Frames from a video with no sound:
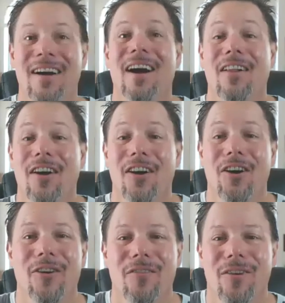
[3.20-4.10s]

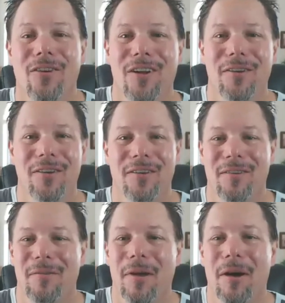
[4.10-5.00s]
Hello, everyone.
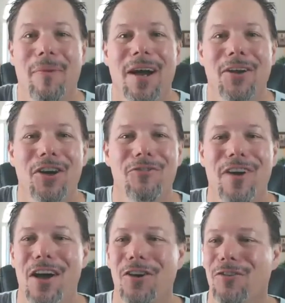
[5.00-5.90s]
Uh, Mike Good,
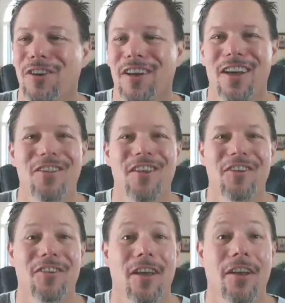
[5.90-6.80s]
founder of Together in
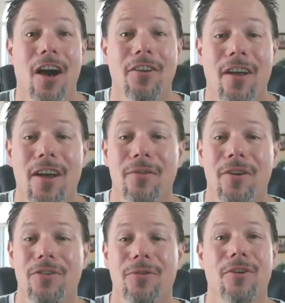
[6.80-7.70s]
This, an online
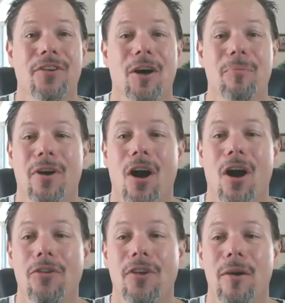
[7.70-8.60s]
resource helping
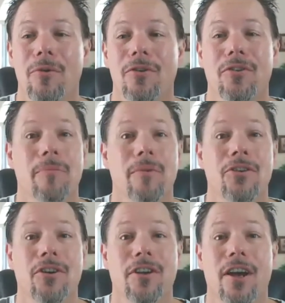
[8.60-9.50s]
Alzheimer's and
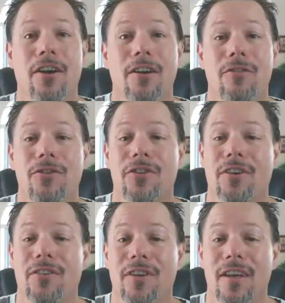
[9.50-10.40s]
dementia caregivers
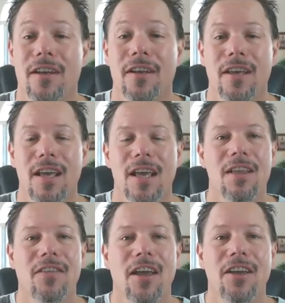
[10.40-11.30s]
succeed.
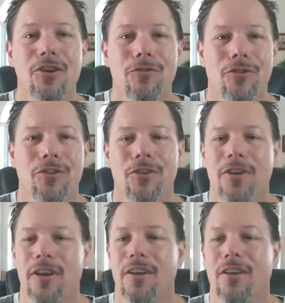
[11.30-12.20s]
Thank you for
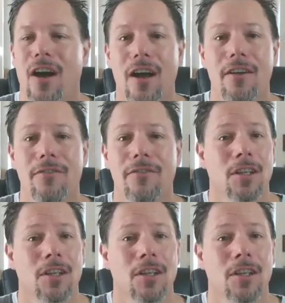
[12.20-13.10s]
tuning in live,
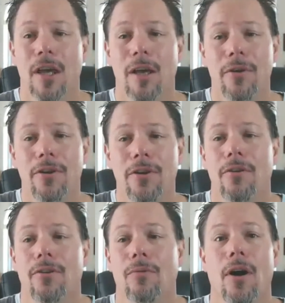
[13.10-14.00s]
or maybe you're
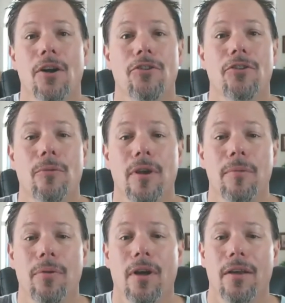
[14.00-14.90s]
going to watch the
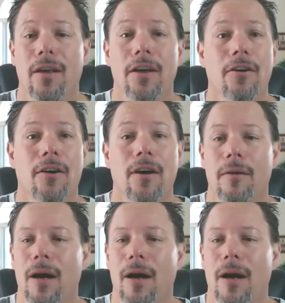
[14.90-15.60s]
replay later.